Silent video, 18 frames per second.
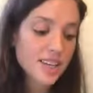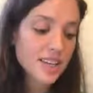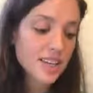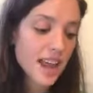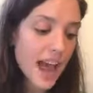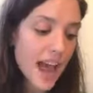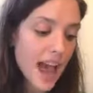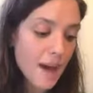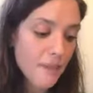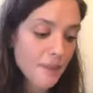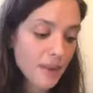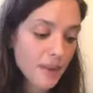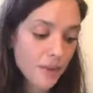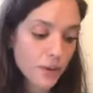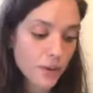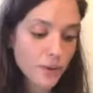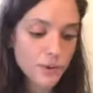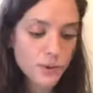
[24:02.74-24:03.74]
inhabit
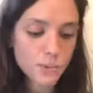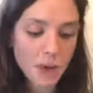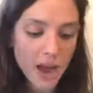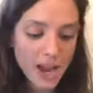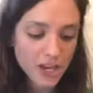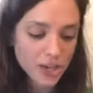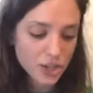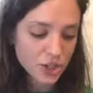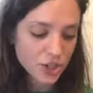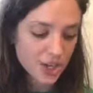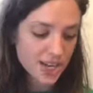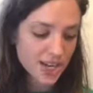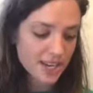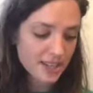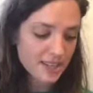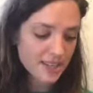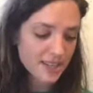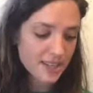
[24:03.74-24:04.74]
those pine
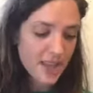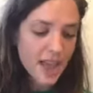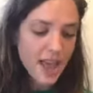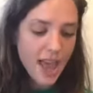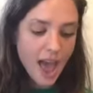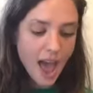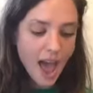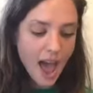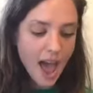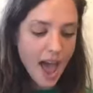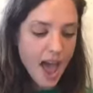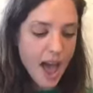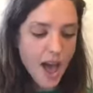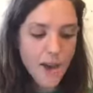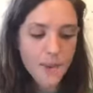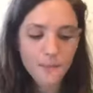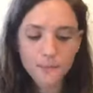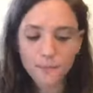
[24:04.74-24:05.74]
trees
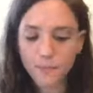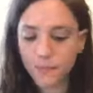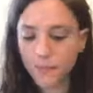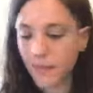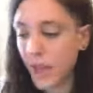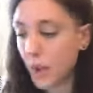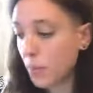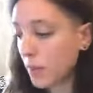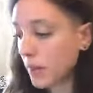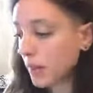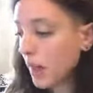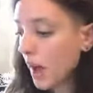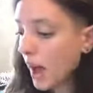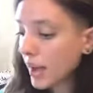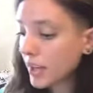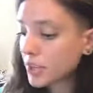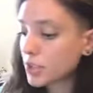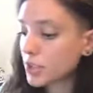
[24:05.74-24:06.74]
um, they will
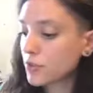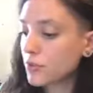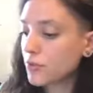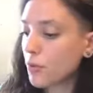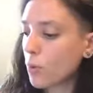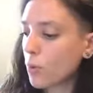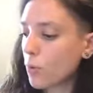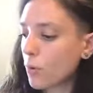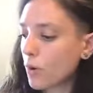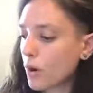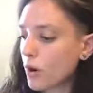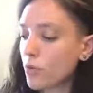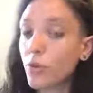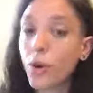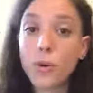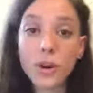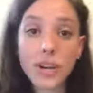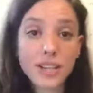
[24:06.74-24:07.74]
hunt for
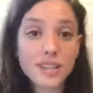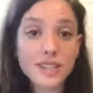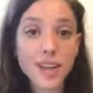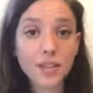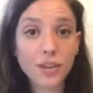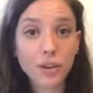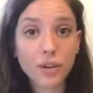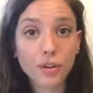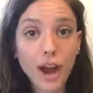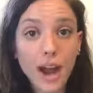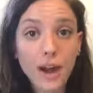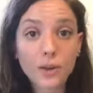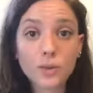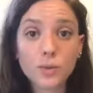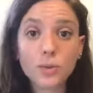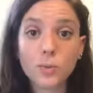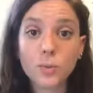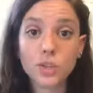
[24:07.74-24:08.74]
rodents on the
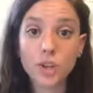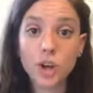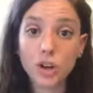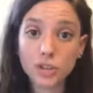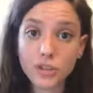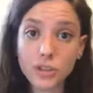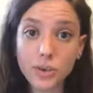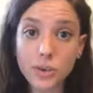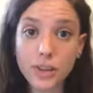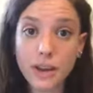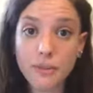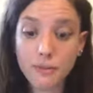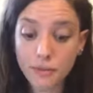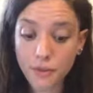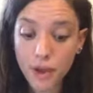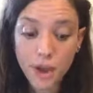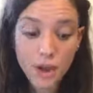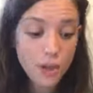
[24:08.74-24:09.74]
ground, which also love
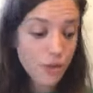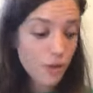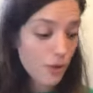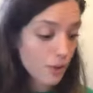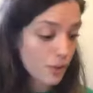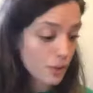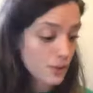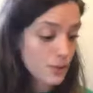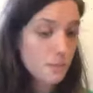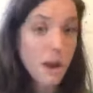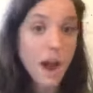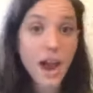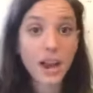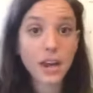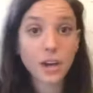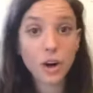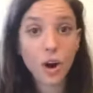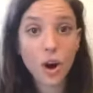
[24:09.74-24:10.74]
those
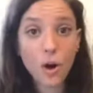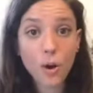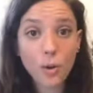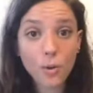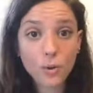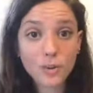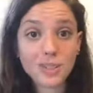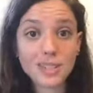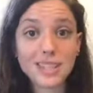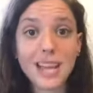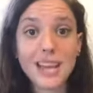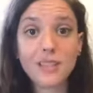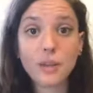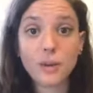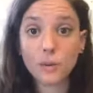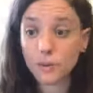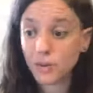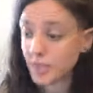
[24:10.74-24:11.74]
pine cones and
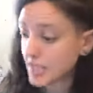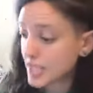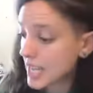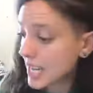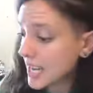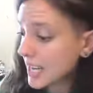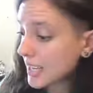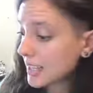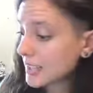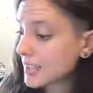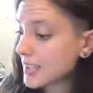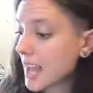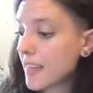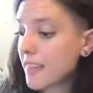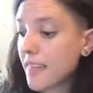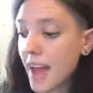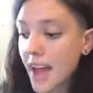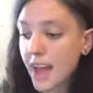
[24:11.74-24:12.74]
those seeds
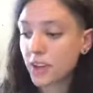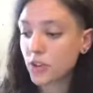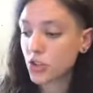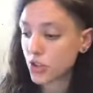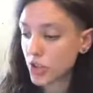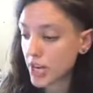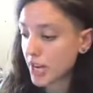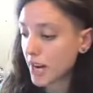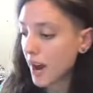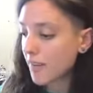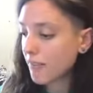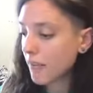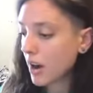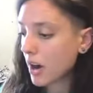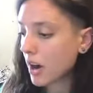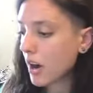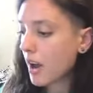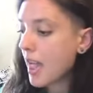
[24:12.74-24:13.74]
and that tree
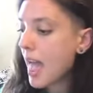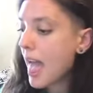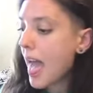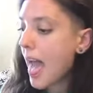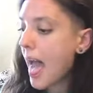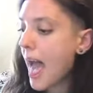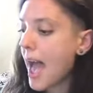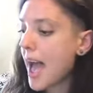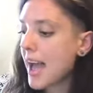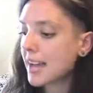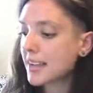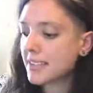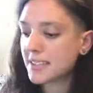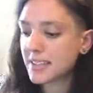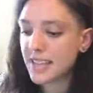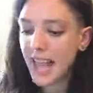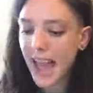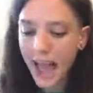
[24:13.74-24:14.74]
cover. And
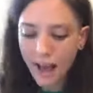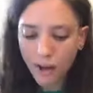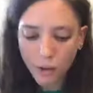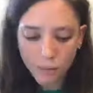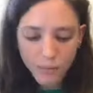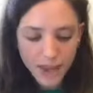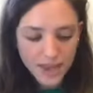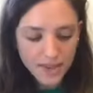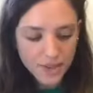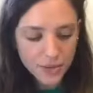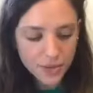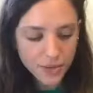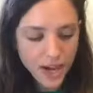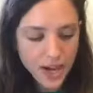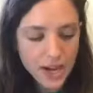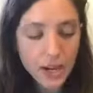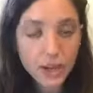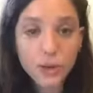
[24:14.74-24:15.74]
the owl makes
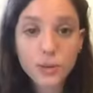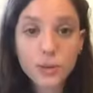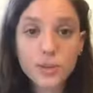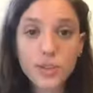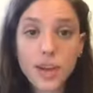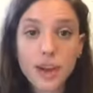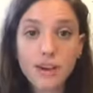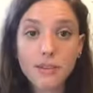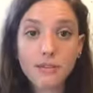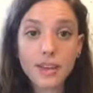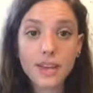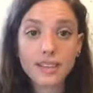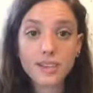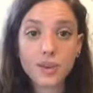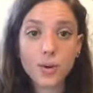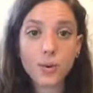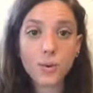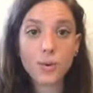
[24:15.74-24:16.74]
great use of its
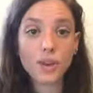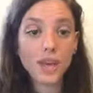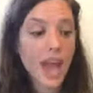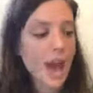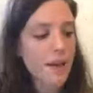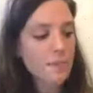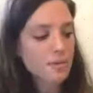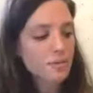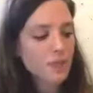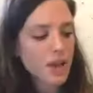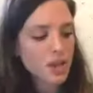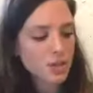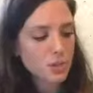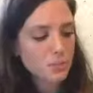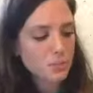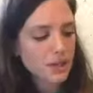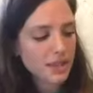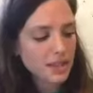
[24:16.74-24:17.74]
own camouflage
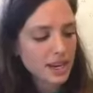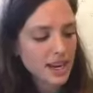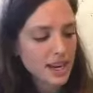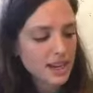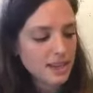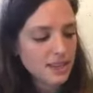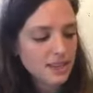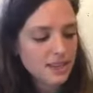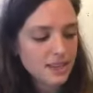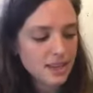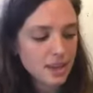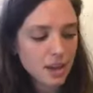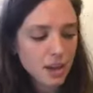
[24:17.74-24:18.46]
abilities